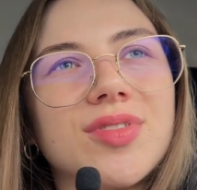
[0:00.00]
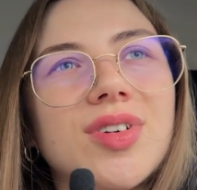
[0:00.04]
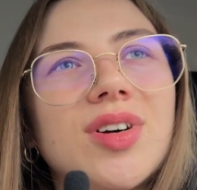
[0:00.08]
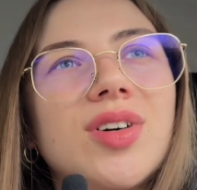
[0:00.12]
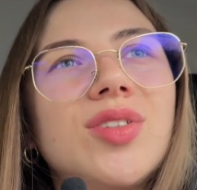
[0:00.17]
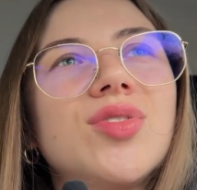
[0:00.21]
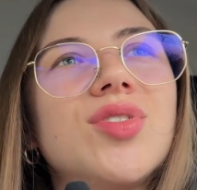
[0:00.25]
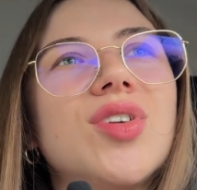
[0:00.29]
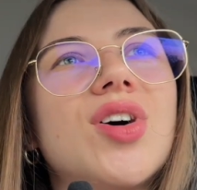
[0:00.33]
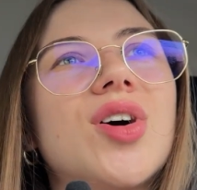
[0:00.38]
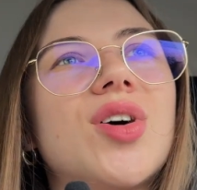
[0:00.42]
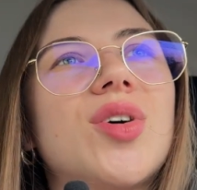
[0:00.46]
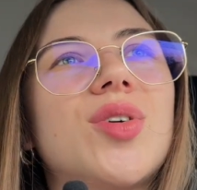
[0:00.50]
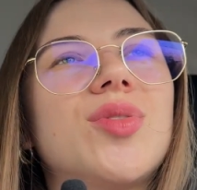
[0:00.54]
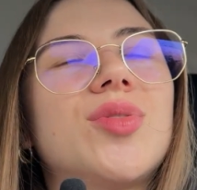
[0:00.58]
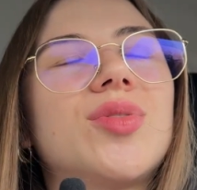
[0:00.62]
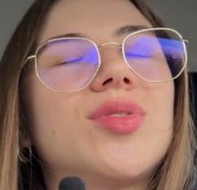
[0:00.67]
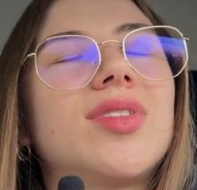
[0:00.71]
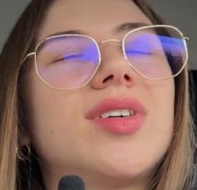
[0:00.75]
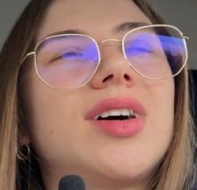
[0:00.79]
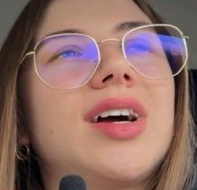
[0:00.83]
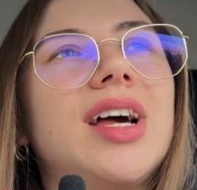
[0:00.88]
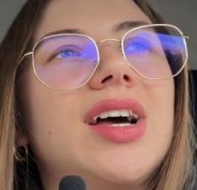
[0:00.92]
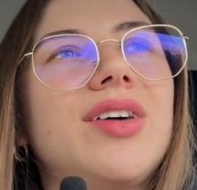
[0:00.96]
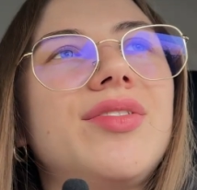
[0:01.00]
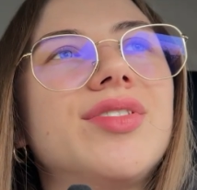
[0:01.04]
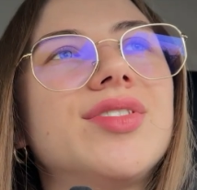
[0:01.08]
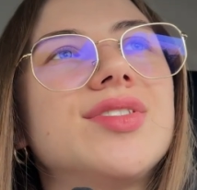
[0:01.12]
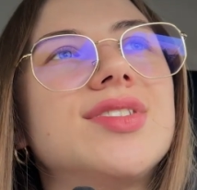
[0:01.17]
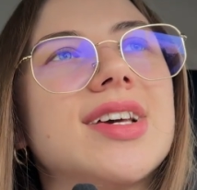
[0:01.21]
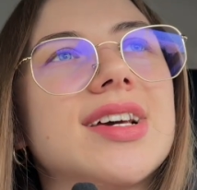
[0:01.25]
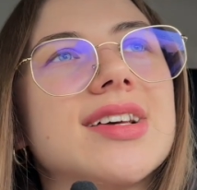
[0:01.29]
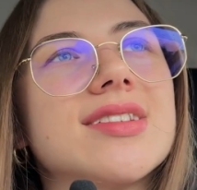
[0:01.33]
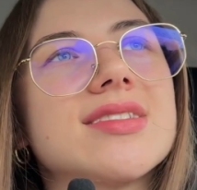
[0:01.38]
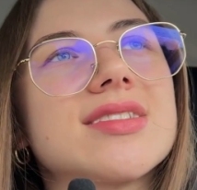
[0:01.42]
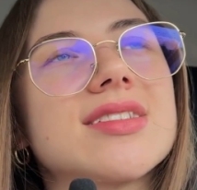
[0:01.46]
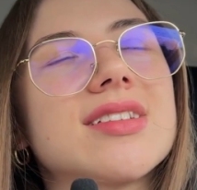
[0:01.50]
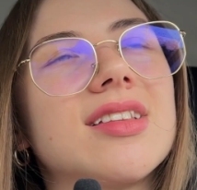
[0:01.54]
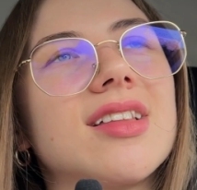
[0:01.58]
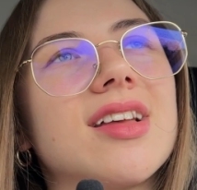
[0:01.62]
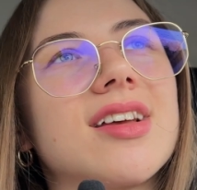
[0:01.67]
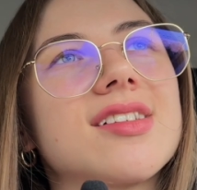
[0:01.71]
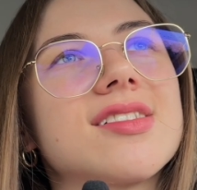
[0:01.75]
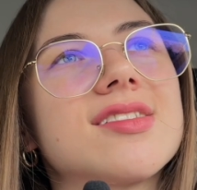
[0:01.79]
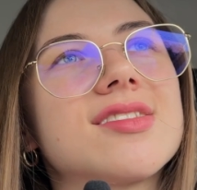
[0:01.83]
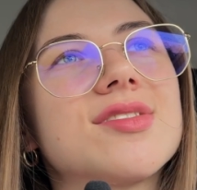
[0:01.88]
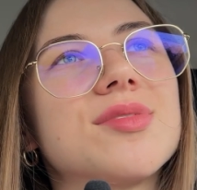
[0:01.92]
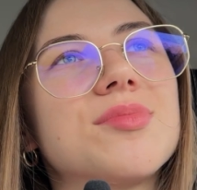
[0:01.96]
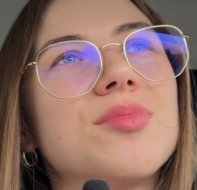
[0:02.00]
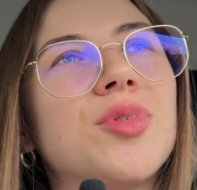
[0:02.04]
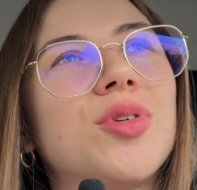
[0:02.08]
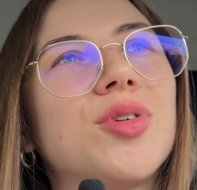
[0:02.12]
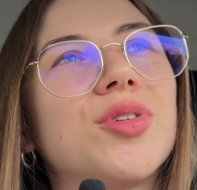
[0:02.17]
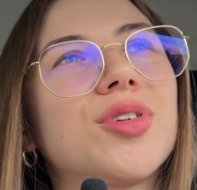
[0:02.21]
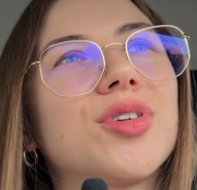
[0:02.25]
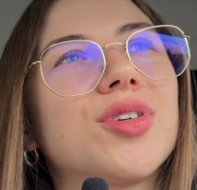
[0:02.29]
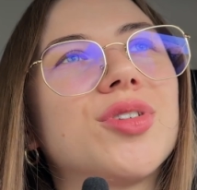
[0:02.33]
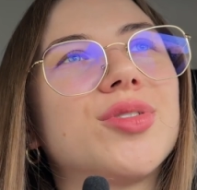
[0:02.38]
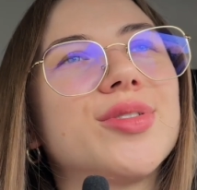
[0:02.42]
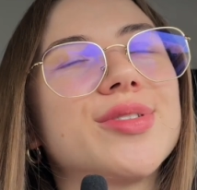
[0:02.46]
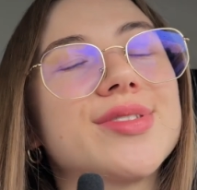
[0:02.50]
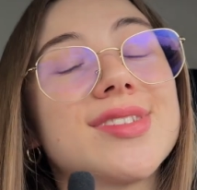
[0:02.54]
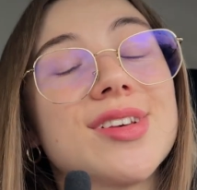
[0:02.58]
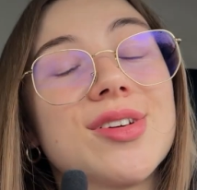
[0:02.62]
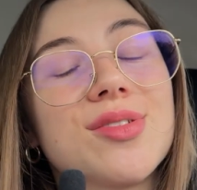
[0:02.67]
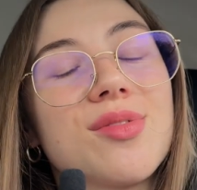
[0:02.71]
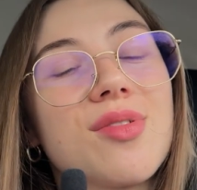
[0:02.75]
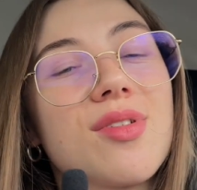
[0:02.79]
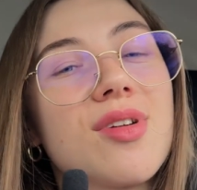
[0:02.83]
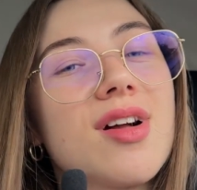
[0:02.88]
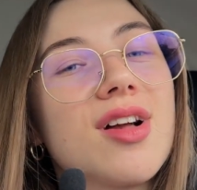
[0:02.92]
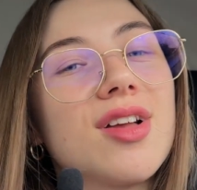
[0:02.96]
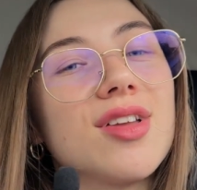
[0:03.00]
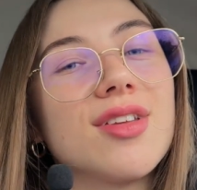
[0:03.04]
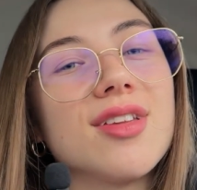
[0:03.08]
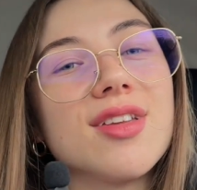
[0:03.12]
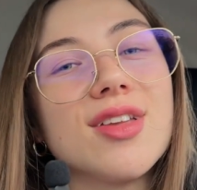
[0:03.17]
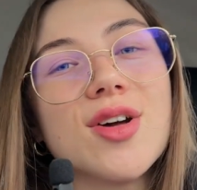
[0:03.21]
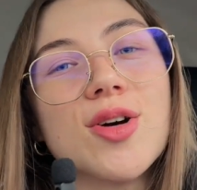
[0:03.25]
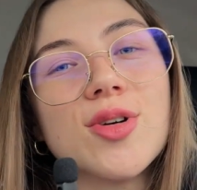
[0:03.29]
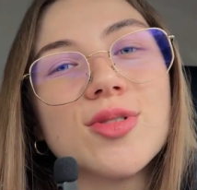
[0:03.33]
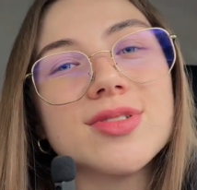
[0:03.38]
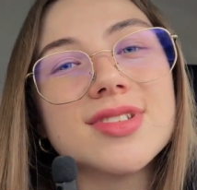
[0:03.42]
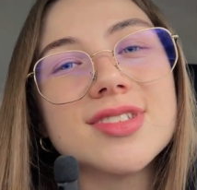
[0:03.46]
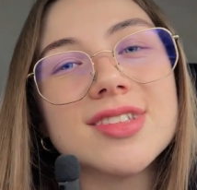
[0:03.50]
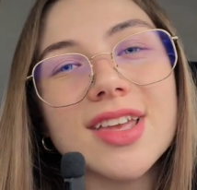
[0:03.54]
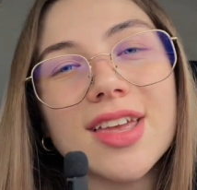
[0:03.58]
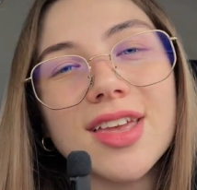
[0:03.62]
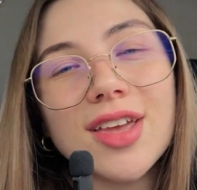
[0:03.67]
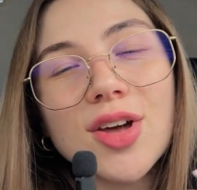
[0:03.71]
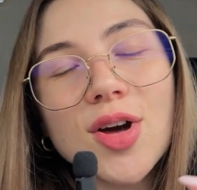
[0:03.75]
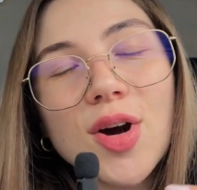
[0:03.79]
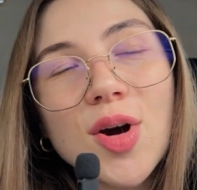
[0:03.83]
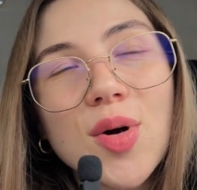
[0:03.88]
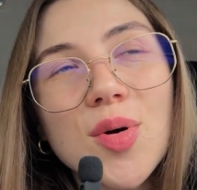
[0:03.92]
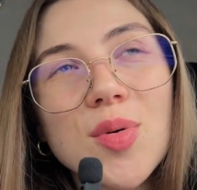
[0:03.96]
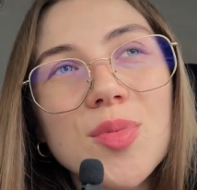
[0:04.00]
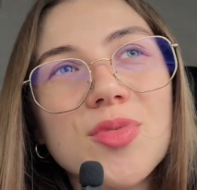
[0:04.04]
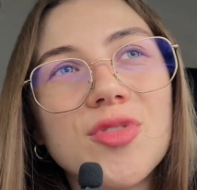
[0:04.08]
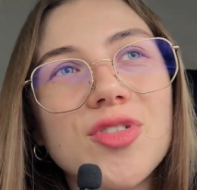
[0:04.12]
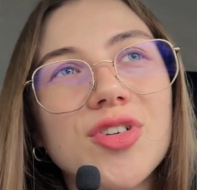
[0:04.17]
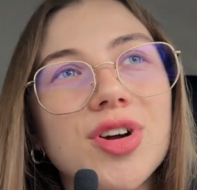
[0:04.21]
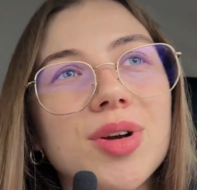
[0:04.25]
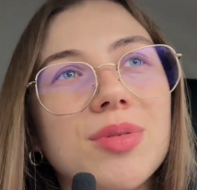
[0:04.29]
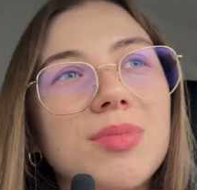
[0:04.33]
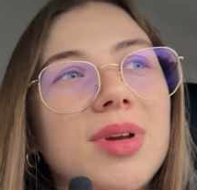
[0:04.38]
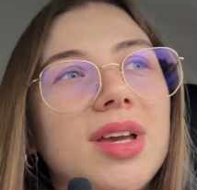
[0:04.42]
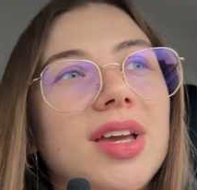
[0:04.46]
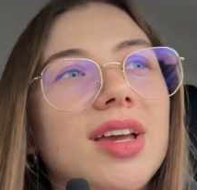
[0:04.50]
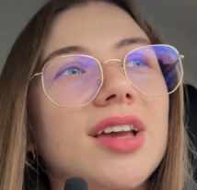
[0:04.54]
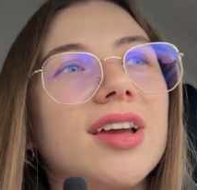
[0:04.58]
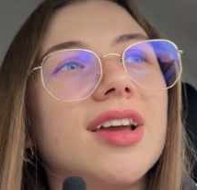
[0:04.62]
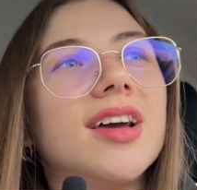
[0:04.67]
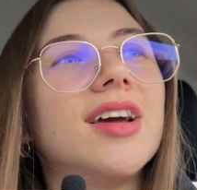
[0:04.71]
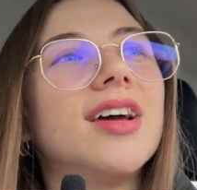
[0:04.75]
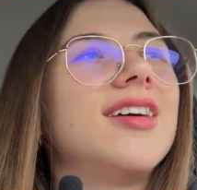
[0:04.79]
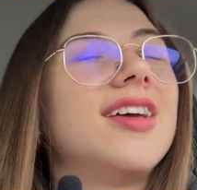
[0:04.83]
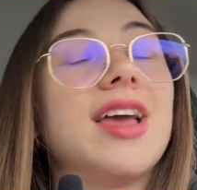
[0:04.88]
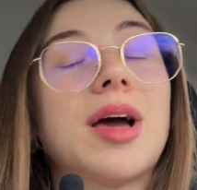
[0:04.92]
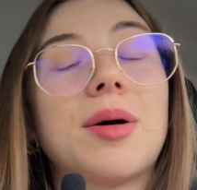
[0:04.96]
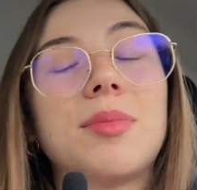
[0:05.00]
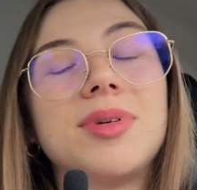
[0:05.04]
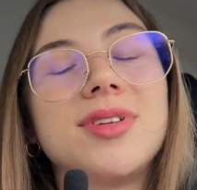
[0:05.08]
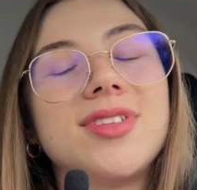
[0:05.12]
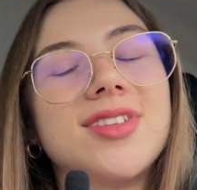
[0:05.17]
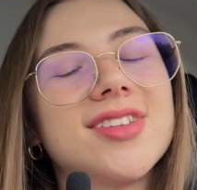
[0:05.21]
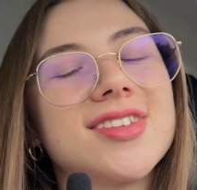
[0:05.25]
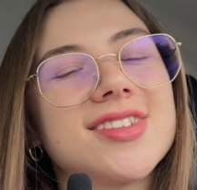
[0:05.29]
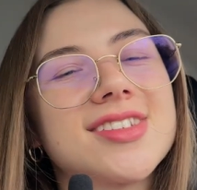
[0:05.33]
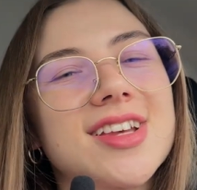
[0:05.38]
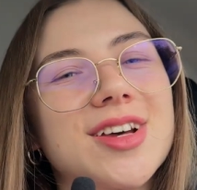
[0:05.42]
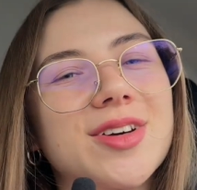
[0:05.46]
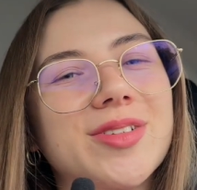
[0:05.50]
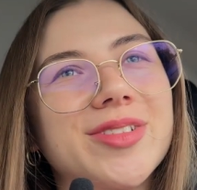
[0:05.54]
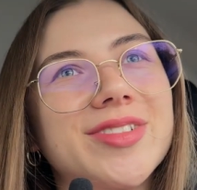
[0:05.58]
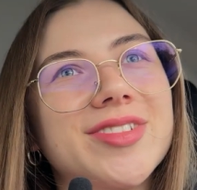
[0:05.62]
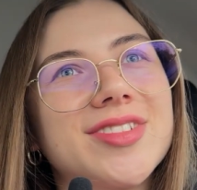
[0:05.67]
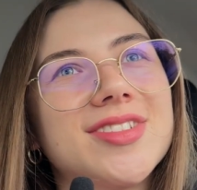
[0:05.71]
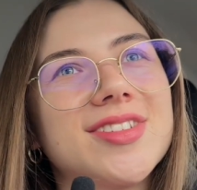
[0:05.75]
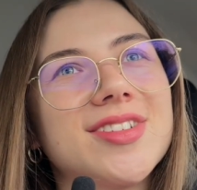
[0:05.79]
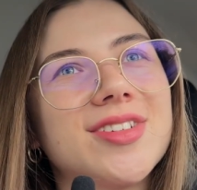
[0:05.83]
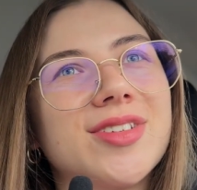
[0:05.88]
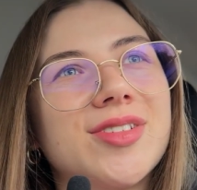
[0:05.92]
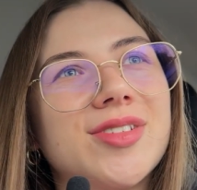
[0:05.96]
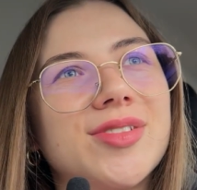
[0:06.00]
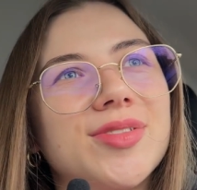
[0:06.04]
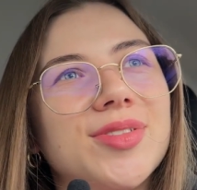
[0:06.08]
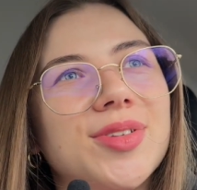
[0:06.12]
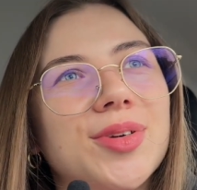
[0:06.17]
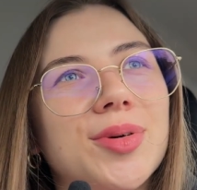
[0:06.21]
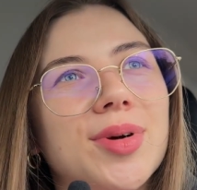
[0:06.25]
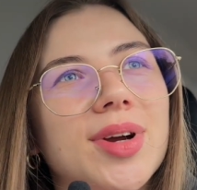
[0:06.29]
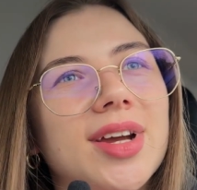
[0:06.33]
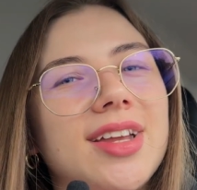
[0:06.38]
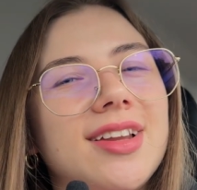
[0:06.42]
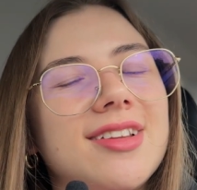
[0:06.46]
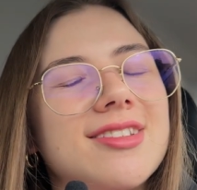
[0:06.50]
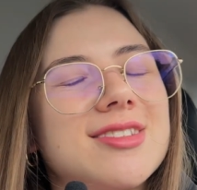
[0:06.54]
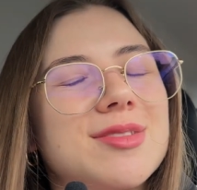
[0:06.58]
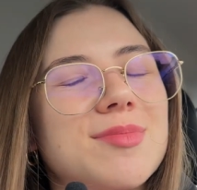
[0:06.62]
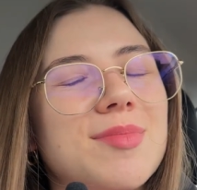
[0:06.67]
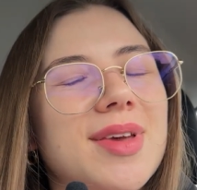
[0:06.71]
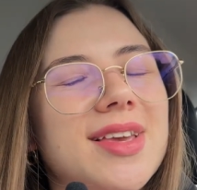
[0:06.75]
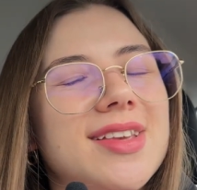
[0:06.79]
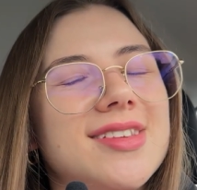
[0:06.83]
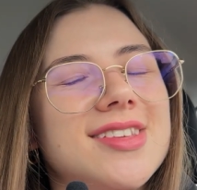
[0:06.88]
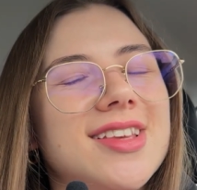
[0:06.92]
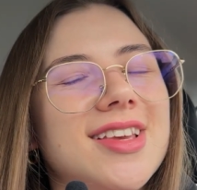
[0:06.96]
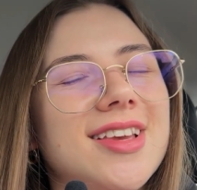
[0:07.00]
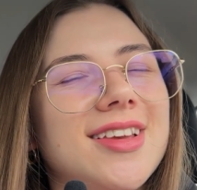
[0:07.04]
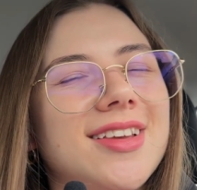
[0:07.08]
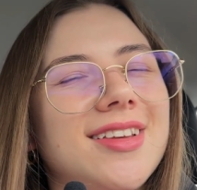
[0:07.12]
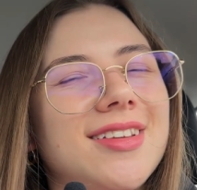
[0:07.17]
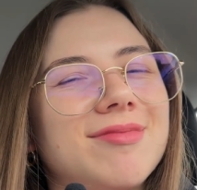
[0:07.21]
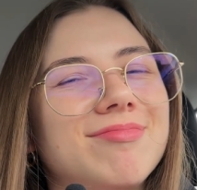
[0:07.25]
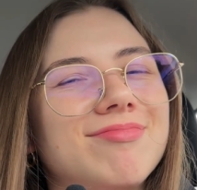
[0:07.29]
Oh no, I have a dance class tomorrow, so no staying home for me. Yeah, but the sound of the rain is amazing.